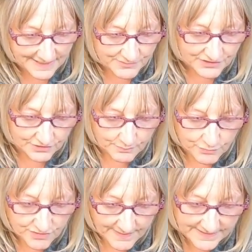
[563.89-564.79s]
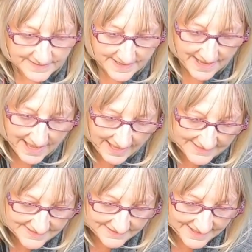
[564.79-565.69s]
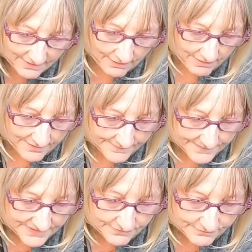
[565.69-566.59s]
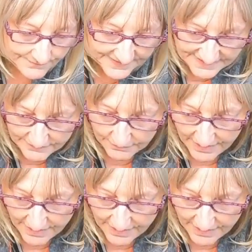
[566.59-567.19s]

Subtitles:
I'm just going to put them in as they are. So this is Our